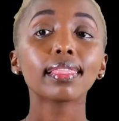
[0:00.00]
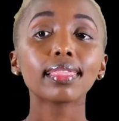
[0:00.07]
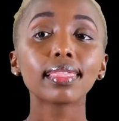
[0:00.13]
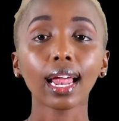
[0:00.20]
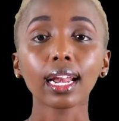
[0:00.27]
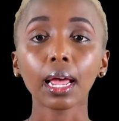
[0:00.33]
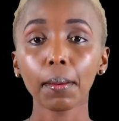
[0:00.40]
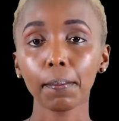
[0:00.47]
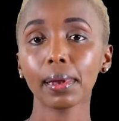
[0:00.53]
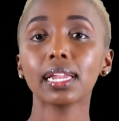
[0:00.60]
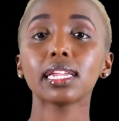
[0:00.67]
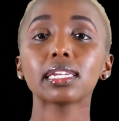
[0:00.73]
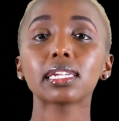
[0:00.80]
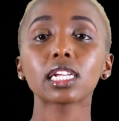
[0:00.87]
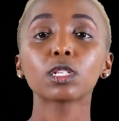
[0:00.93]
that
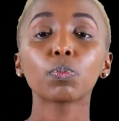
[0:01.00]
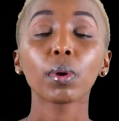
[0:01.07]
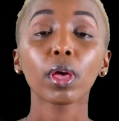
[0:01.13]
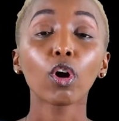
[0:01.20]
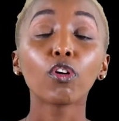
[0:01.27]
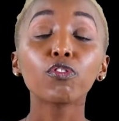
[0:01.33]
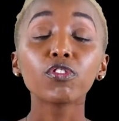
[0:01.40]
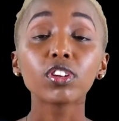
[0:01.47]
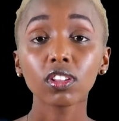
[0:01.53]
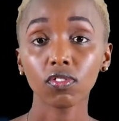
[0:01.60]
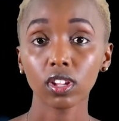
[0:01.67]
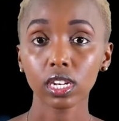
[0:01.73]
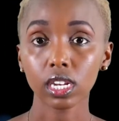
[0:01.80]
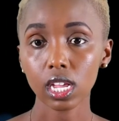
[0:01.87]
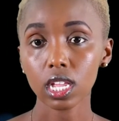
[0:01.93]
company does pay off
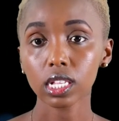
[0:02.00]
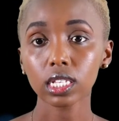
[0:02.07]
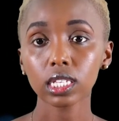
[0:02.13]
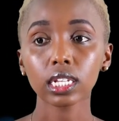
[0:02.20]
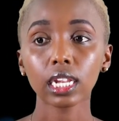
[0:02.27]
dividends,